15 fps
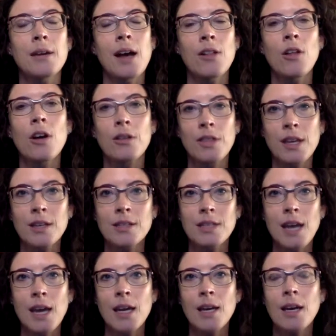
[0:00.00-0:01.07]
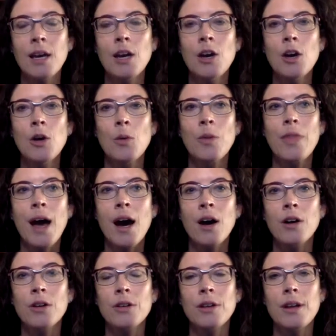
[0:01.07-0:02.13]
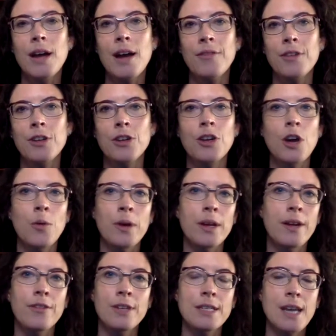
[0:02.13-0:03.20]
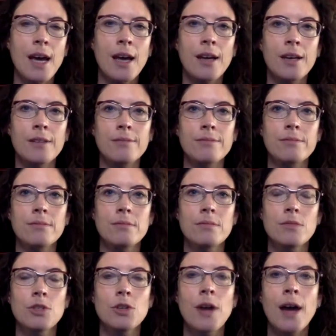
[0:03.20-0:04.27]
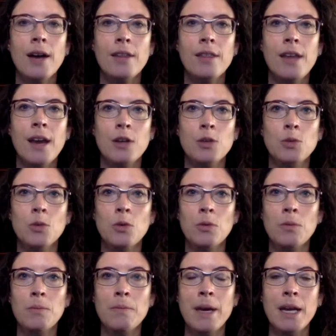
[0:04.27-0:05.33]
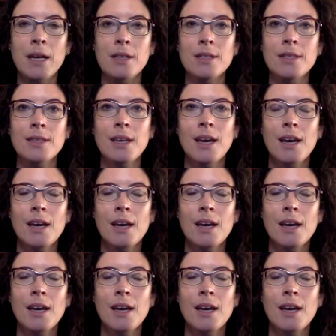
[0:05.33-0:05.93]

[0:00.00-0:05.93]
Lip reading: long things take, without having to go in every day and track the actual minutes.